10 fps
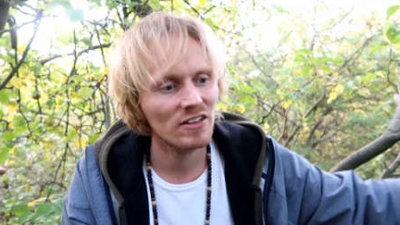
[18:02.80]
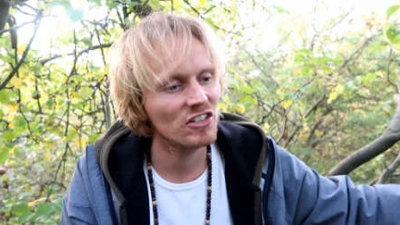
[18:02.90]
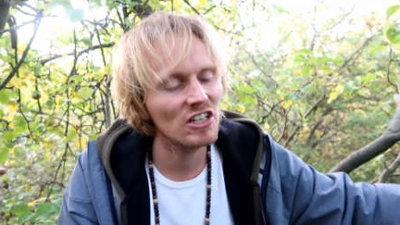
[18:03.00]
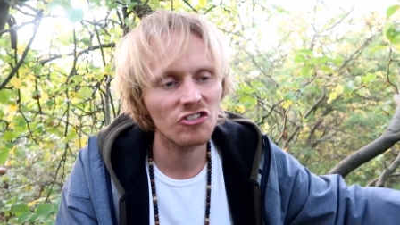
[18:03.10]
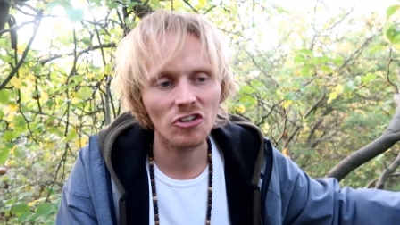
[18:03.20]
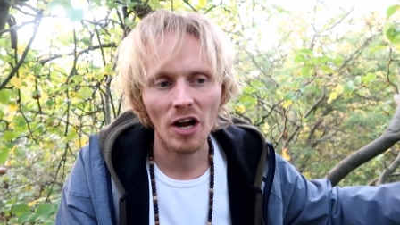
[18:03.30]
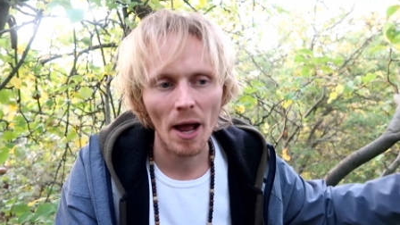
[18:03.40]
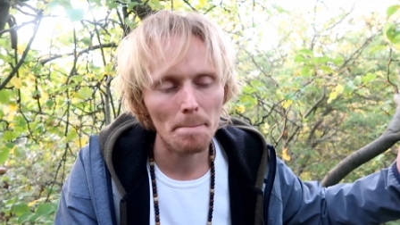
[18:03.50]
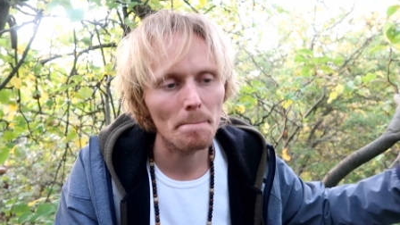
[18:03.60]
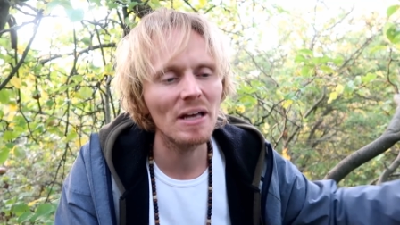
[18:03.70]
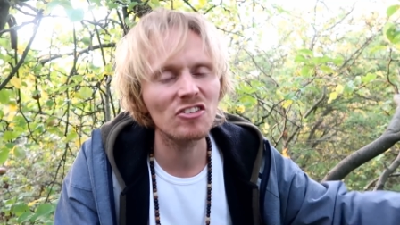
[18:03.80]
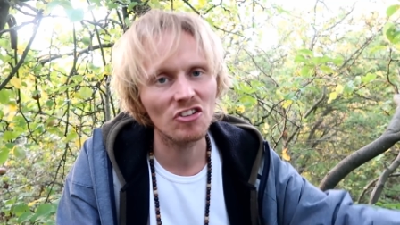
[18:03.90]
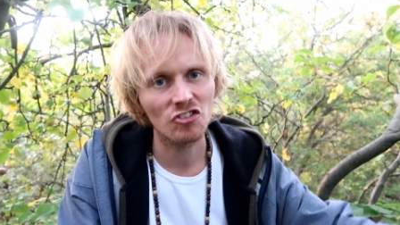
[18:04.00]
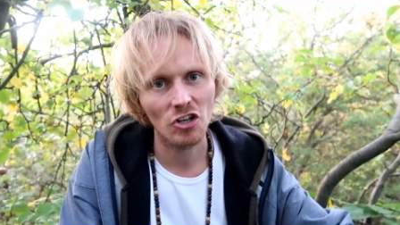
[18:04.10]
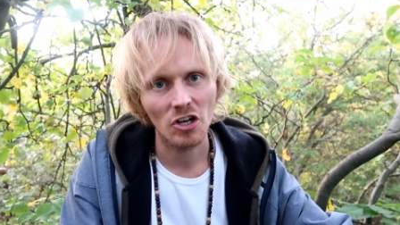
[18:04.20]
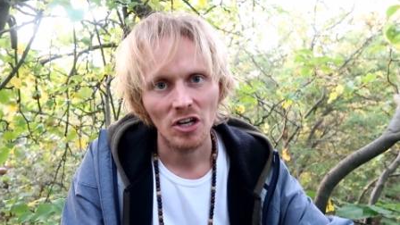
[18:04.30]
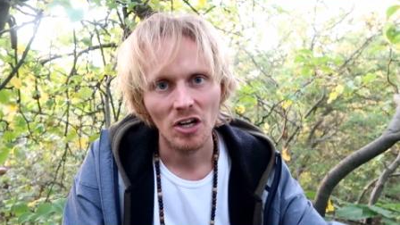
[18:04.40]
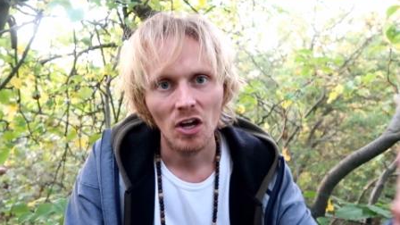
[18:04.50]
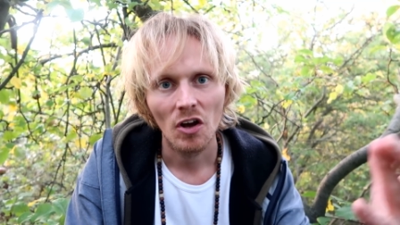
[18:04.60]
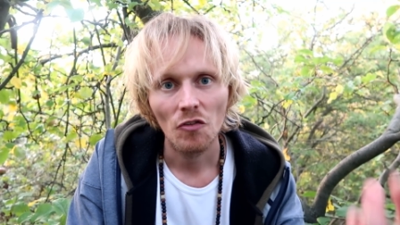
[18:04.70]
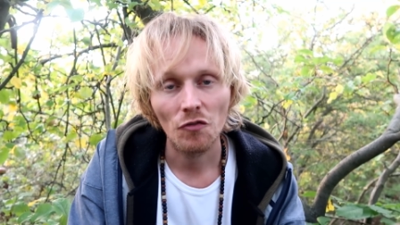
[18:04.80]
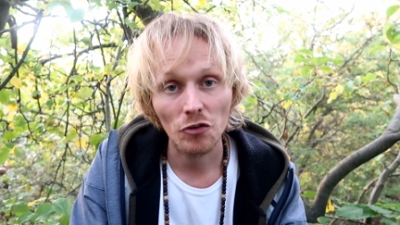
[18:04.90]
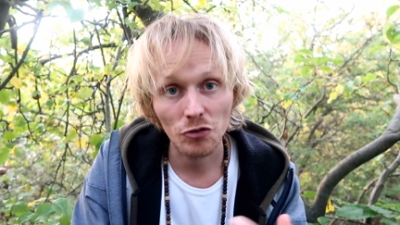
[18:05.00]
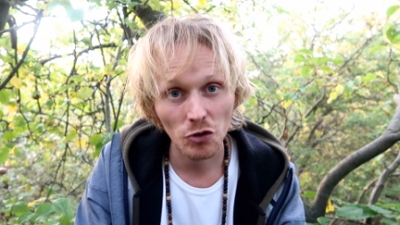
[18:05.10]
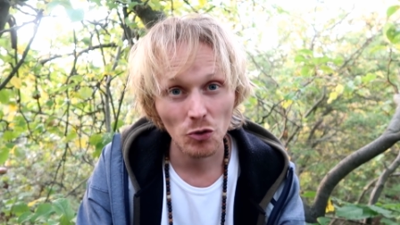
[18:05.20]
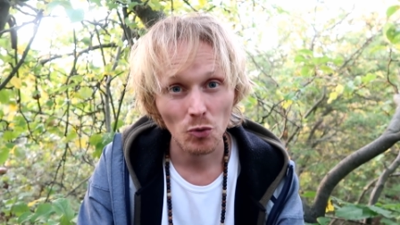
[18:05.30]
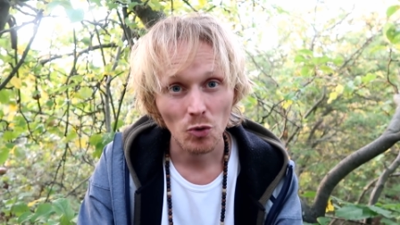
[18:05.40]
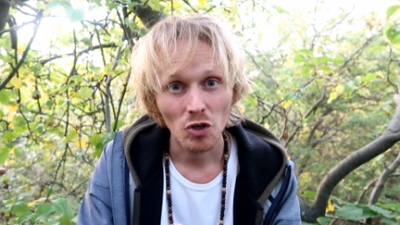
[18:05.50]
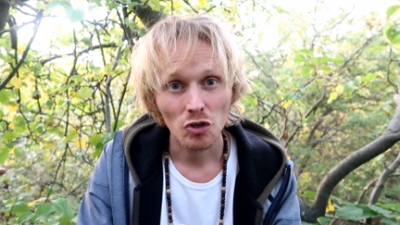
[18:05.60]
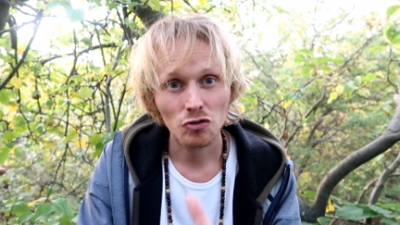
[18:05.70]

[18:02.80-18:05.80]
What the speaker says: a teacher, a messenger for you